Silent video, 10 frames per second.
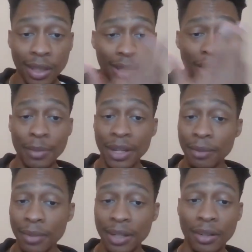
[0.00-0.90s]
They're
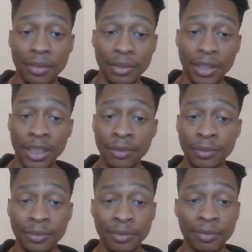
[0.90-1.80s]
making money off of that.
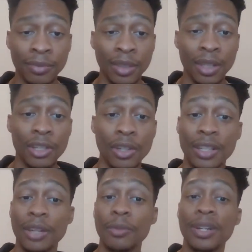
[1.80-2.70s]
So
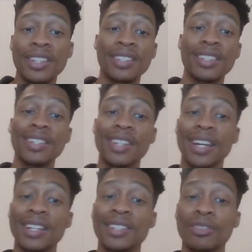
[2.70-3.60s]
I think when they see
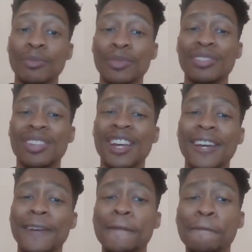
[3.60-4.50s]
that, it's almost like